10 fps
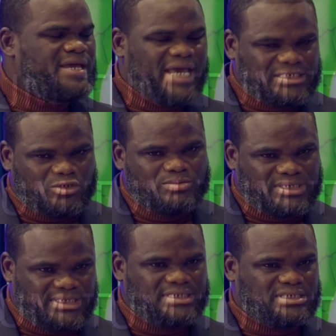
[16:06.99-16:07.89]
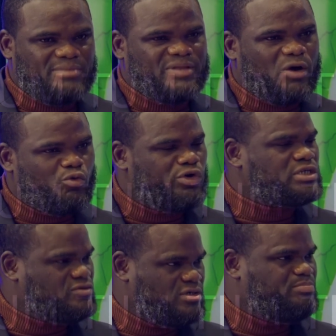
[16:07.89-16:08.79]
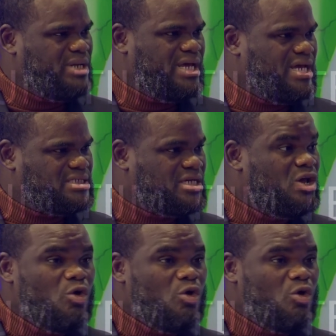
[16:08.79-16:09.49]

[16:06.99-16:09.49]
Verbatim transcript: get some system that works for the players.